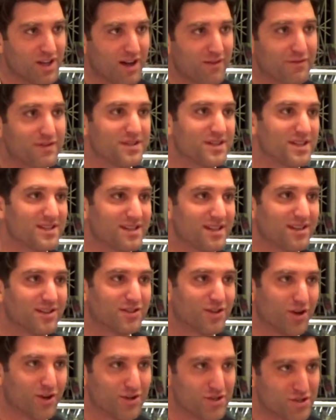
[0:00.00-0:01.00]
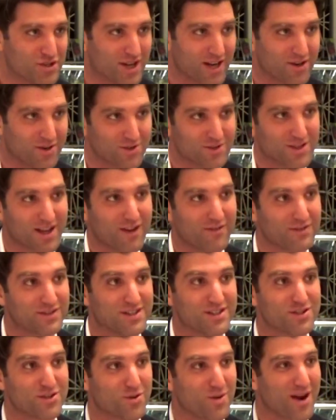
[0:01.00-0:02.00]
offices and attorneys general's
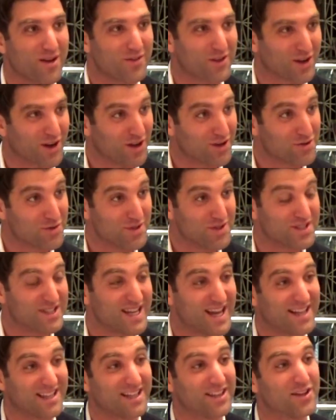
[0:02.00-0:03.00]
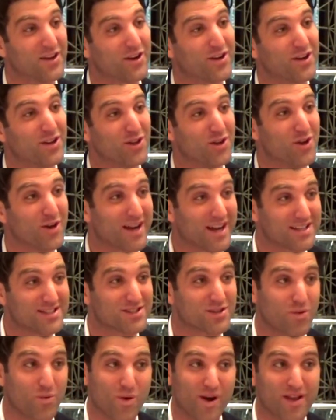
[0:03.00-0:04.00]
offices around the country saying that they're going to look as
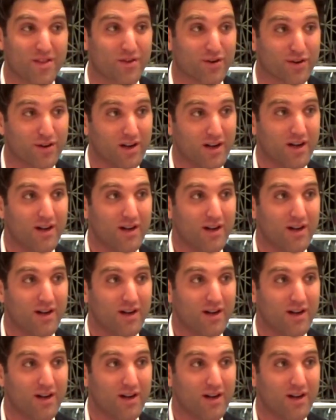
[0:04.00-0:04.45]
to whether